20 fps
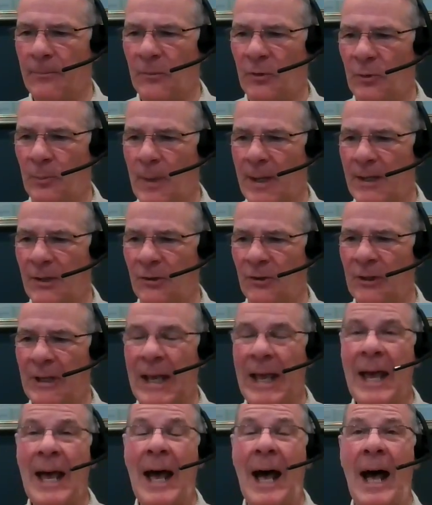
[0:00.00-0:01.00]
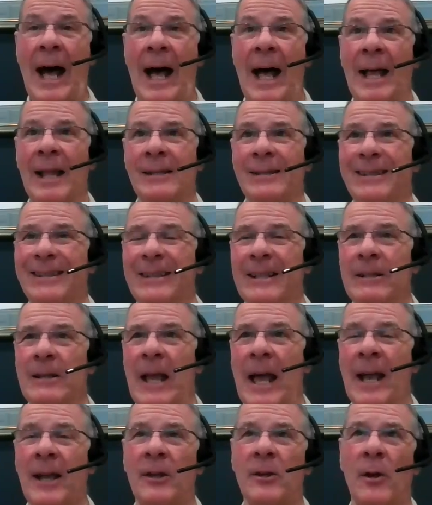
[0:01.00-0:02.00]
space, and
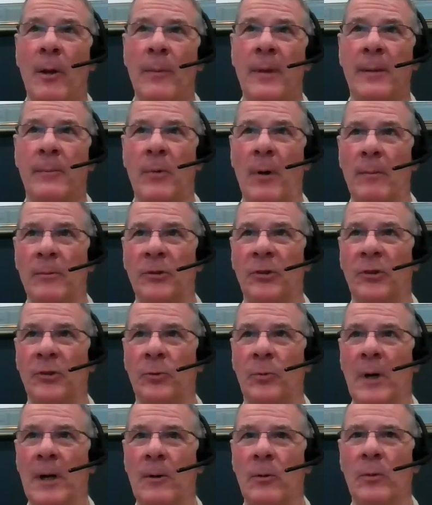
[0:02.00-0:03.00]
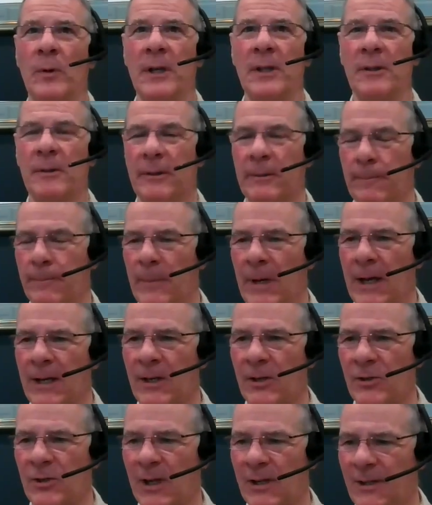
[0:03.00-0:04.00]
economic promise as well with
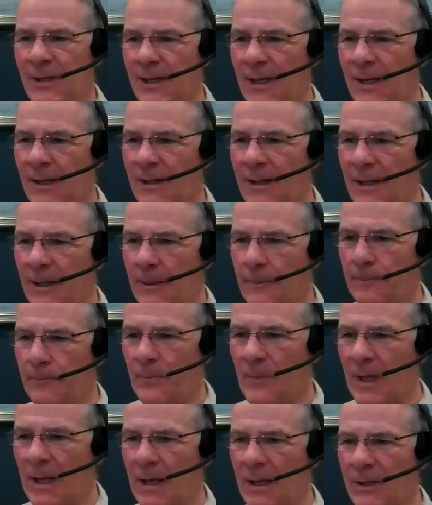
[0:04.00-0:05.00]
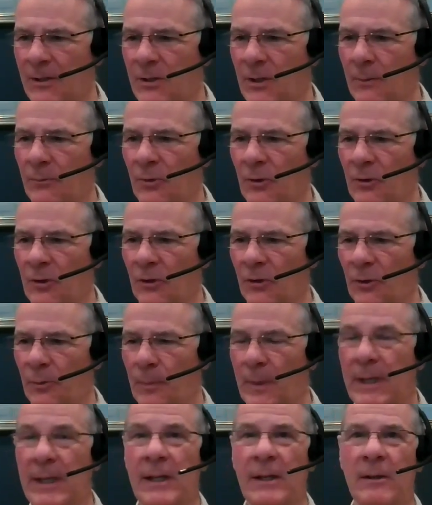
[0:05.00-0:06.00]
binder jetting, I think, in terms of the
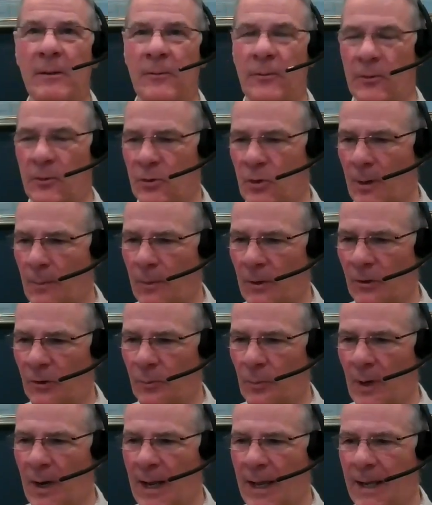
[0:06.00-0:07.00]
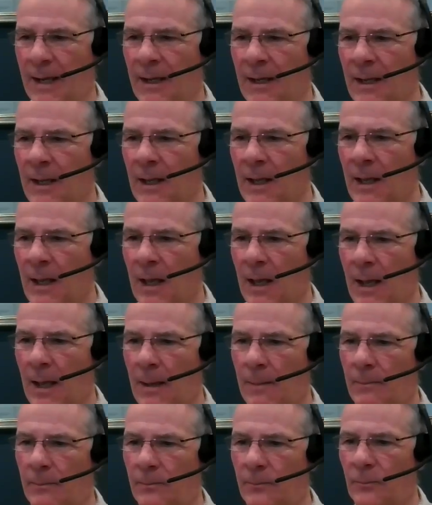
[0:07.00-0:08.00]
speed of droplet spraying.
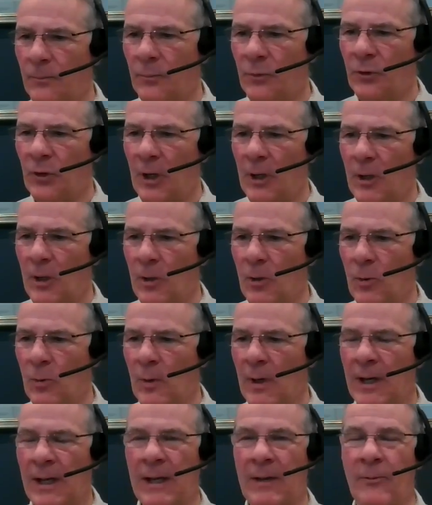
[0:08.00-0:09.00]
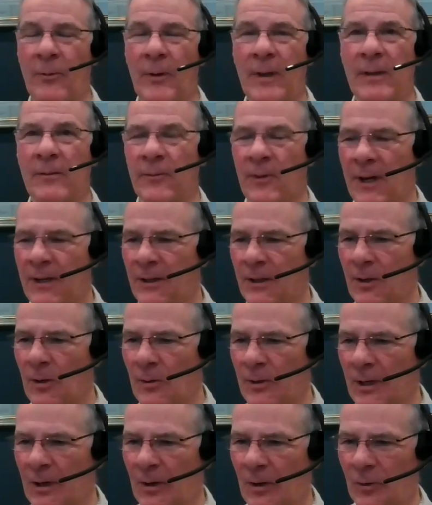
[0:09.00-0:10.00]
So if we can find the
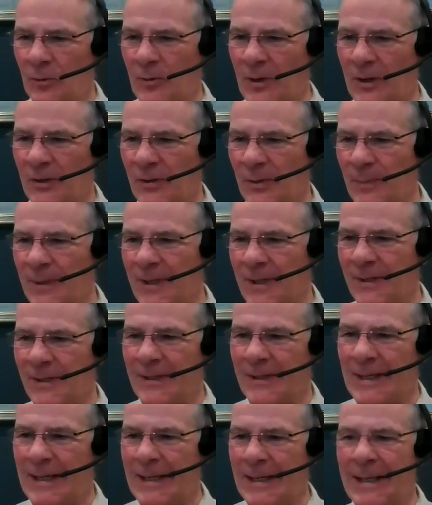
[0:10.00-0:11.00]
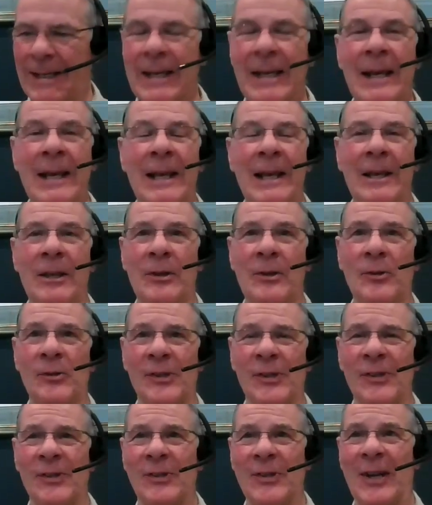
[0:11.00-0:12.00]
Goldilocks recipes
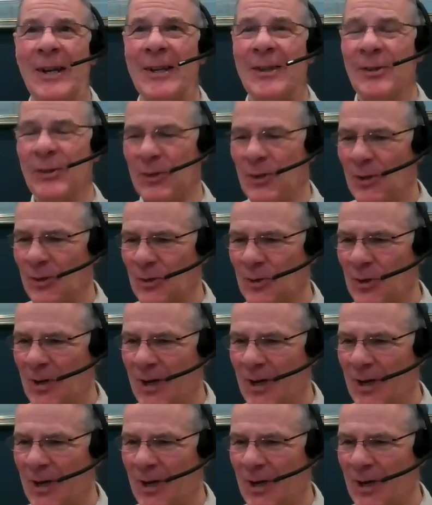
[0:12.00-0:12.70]
using science, not